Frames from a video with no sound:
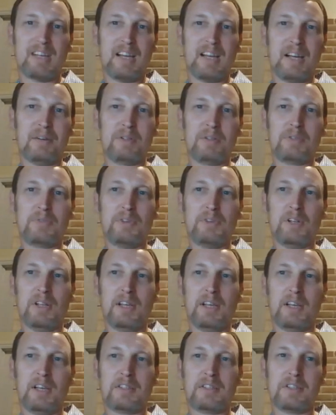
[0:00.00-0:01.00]
I always feel
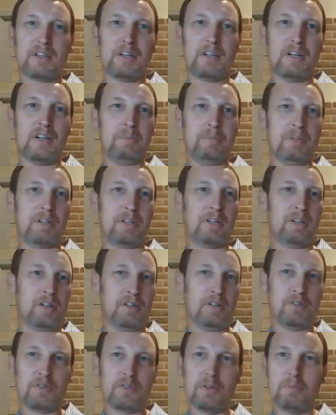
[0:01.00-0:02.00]
like it's a common
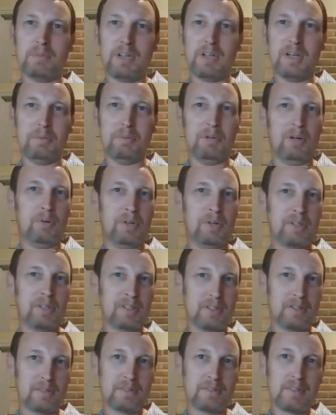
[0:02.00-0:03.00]
conundrum that I'm always
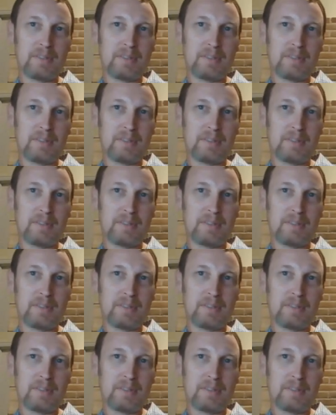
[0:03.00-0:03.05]
in.